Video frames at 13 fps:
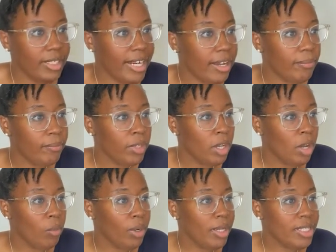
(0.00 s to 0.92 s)
Now,
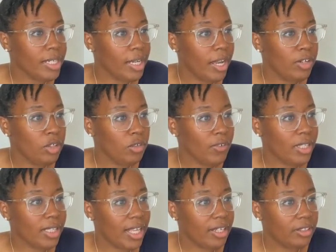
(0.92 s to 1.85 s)
we're going to take
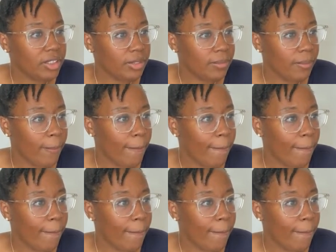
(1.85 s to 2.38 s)
150,000.